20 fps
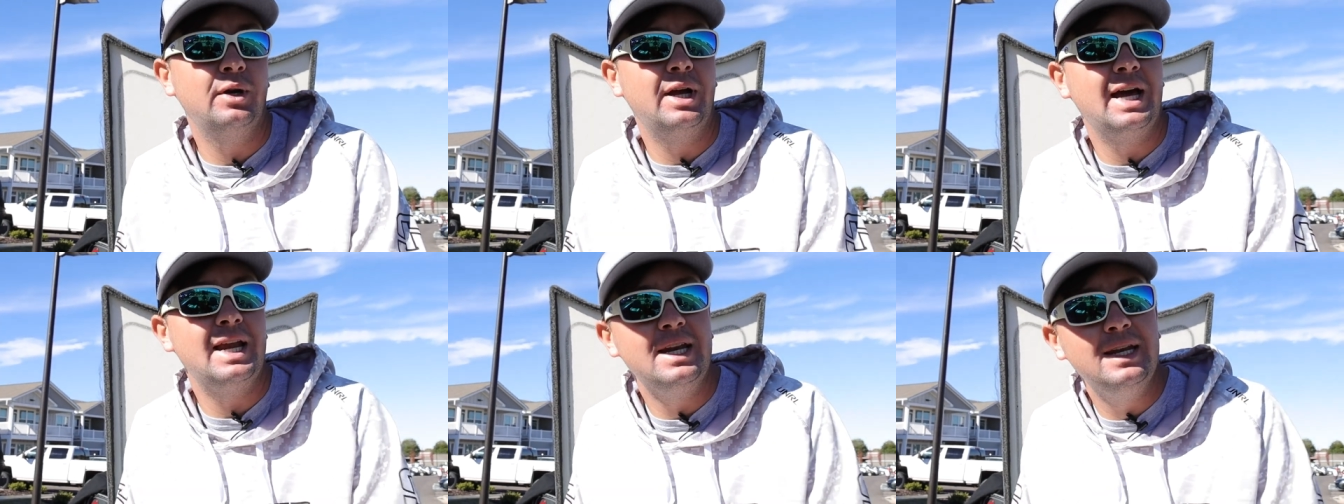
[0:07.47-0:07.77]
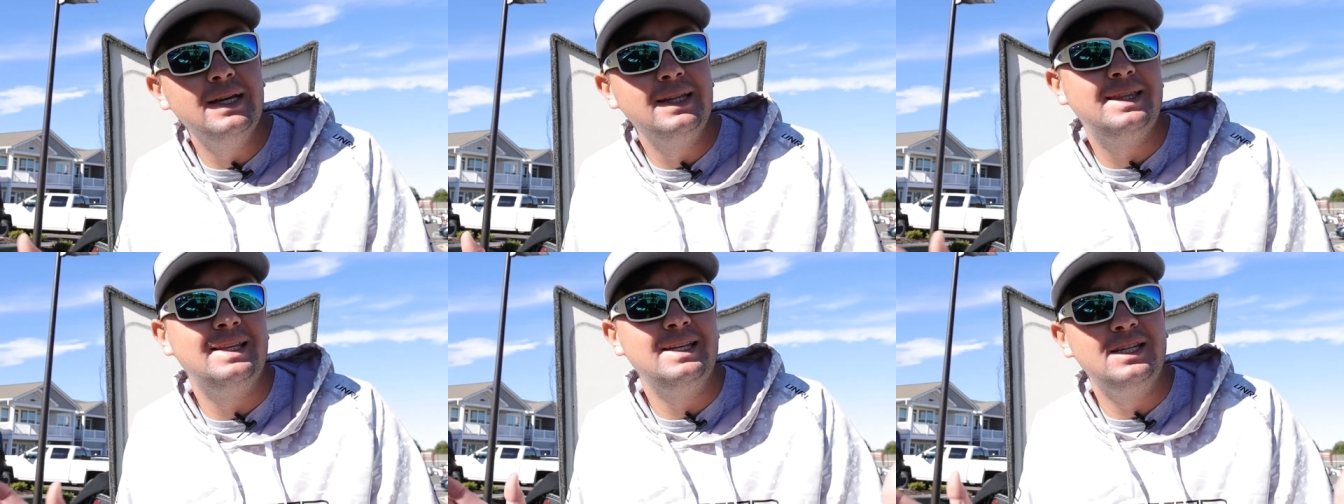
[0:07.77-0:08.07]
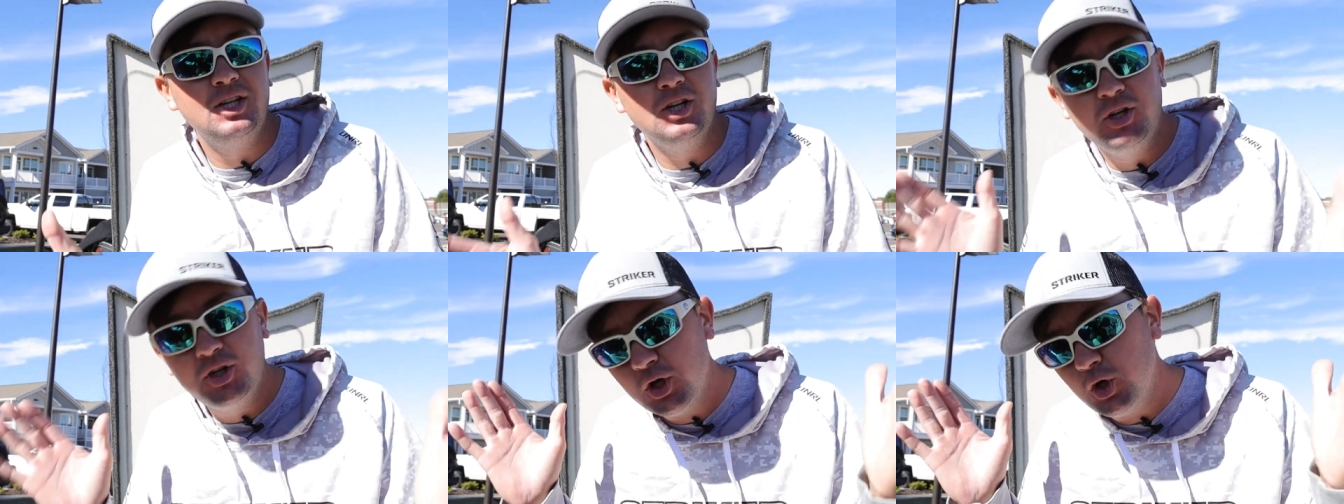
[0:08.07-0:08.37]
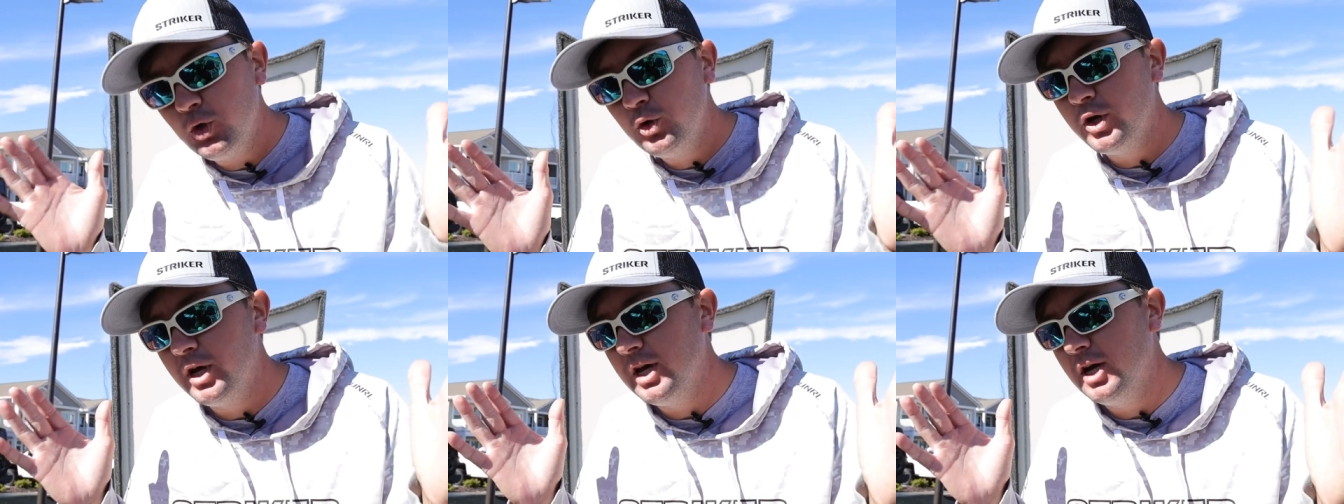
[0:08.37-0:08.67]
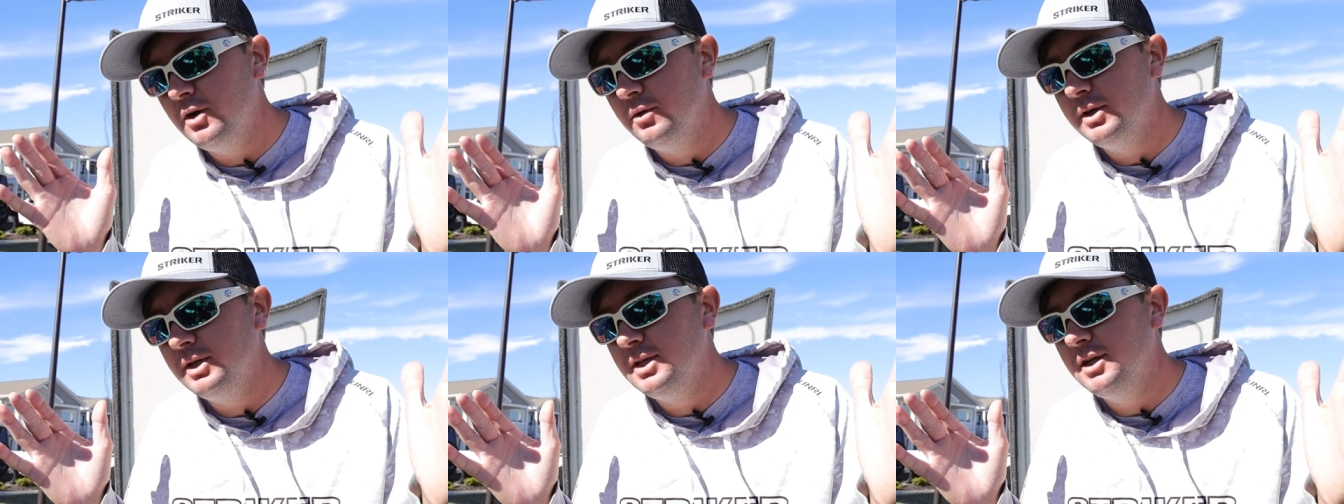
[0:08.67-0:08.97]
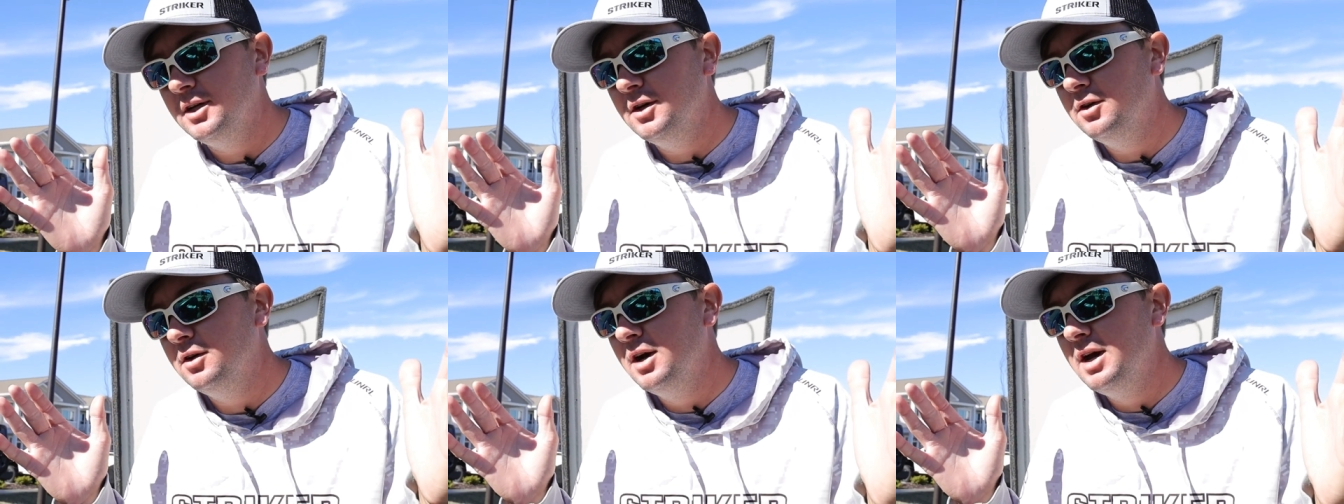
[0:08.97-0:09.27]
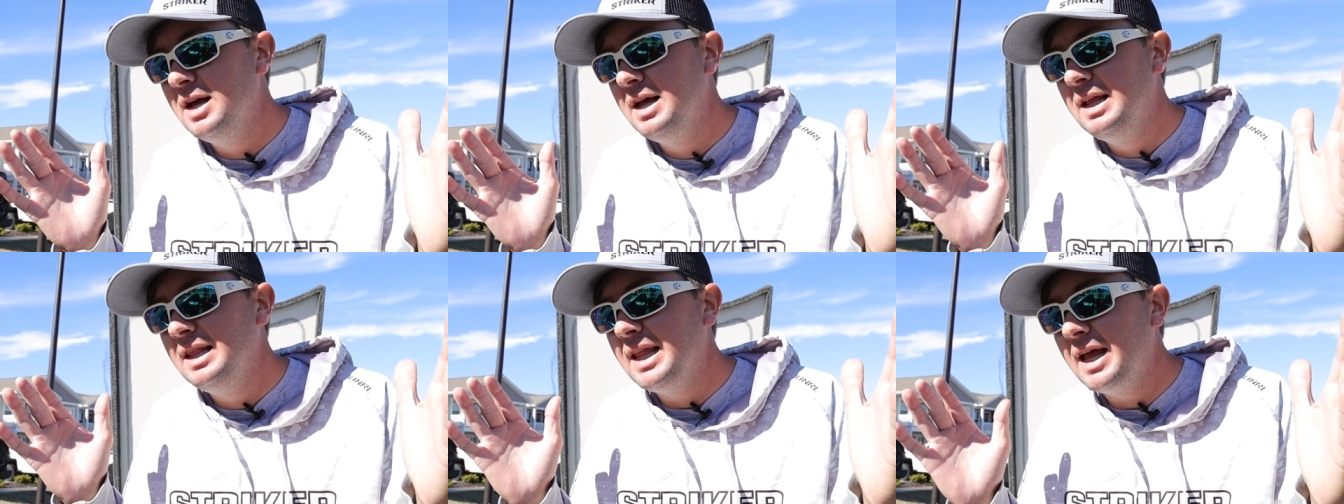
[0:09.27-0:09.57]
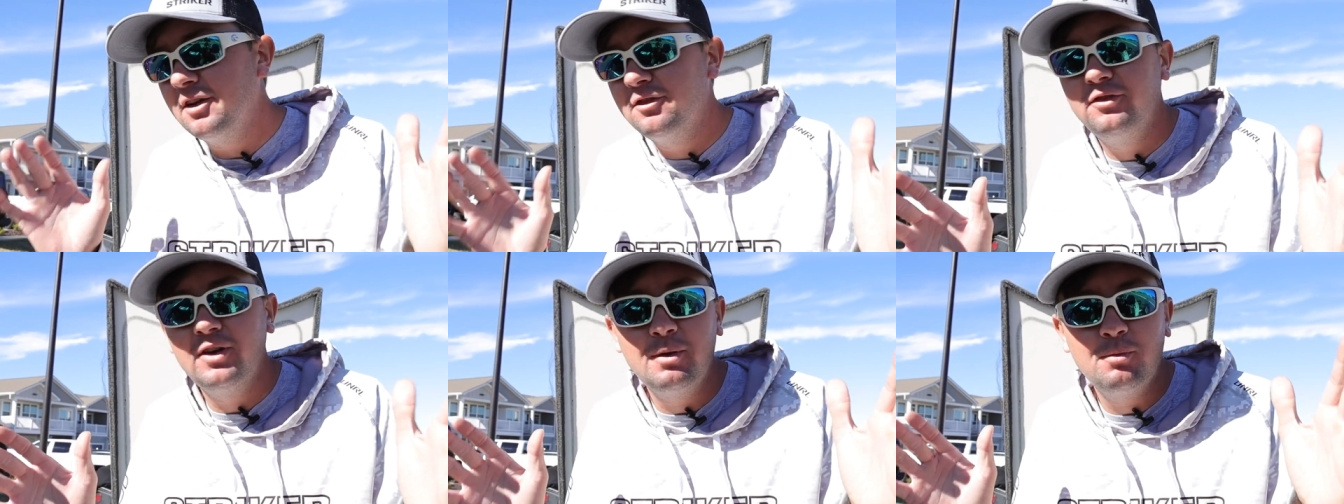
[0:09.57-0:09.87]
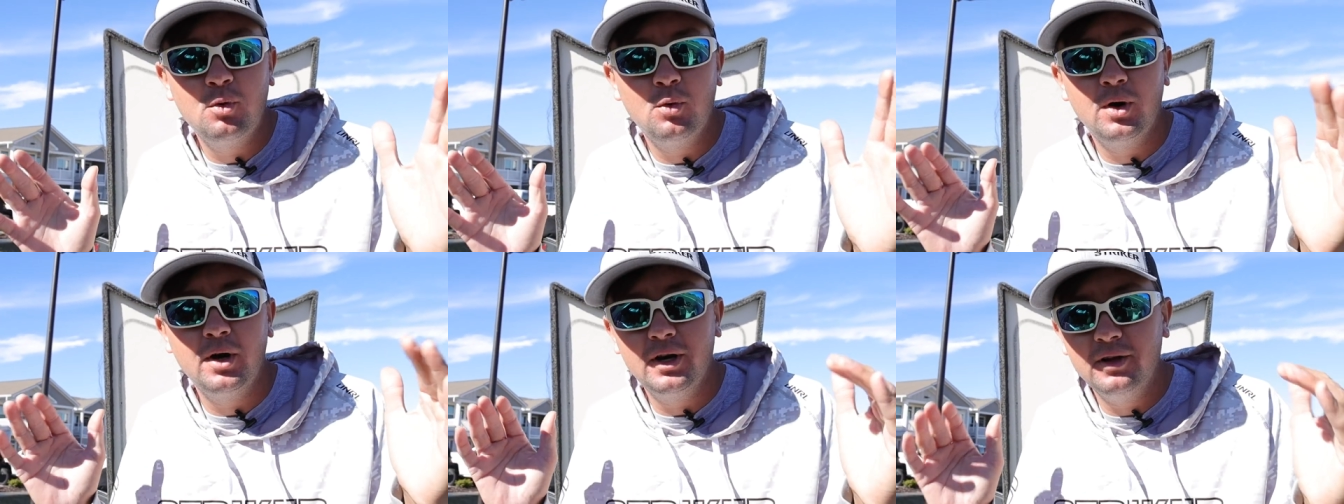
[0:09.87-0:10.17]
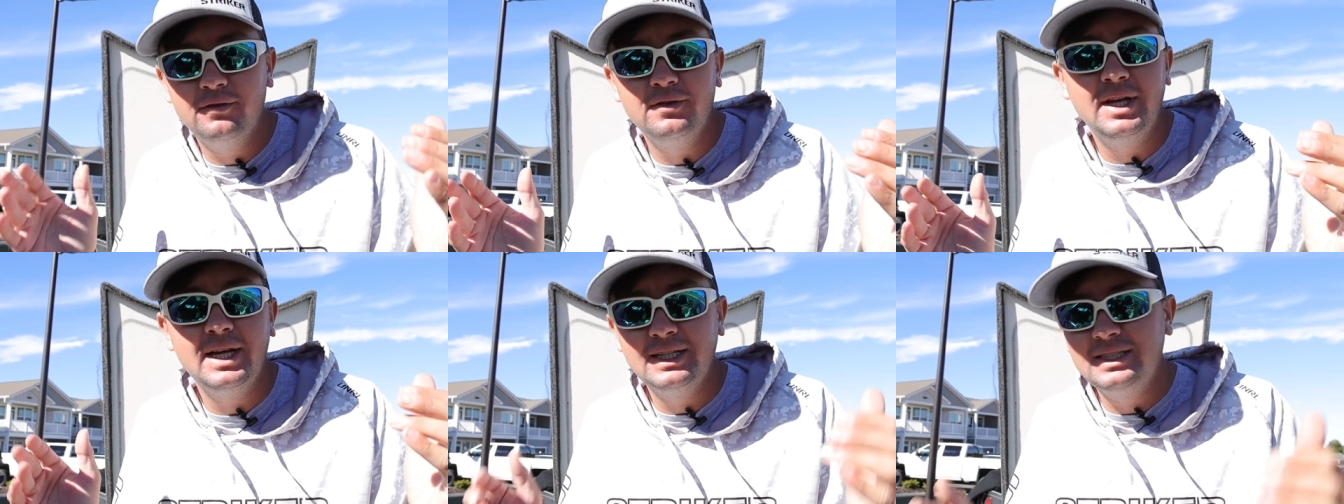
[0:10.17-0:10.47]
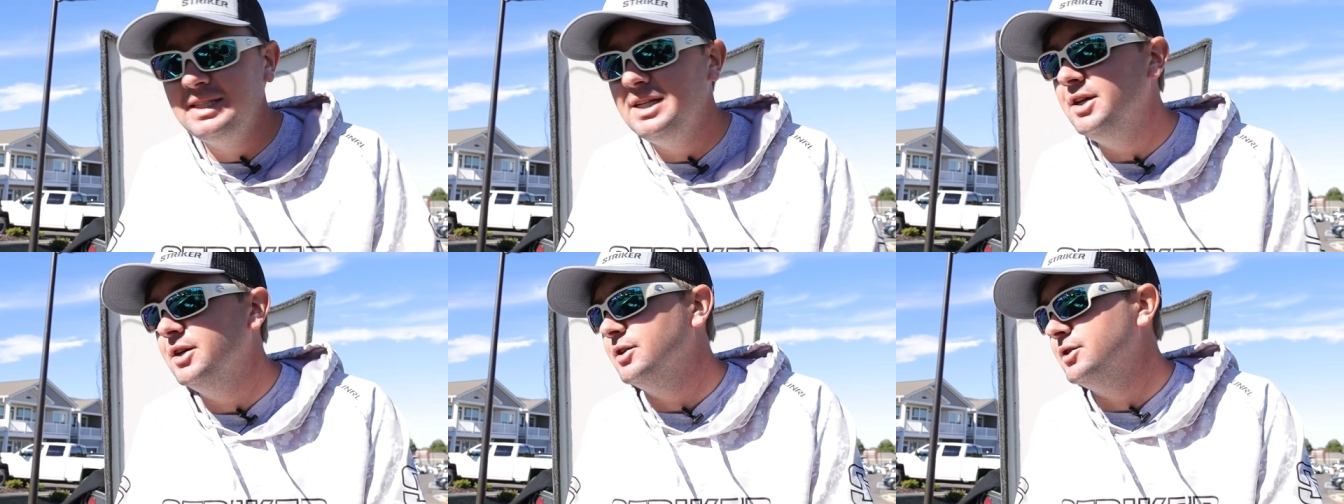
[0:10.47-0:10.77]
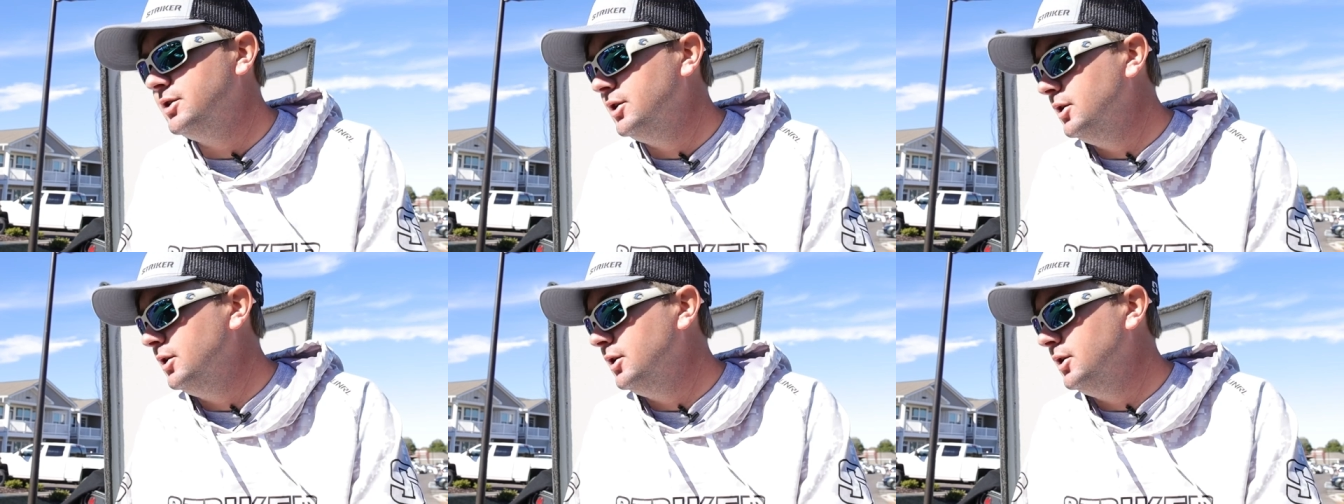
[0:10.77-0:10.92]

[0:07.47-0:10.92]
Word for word: We got nothing to do now until like February of next year.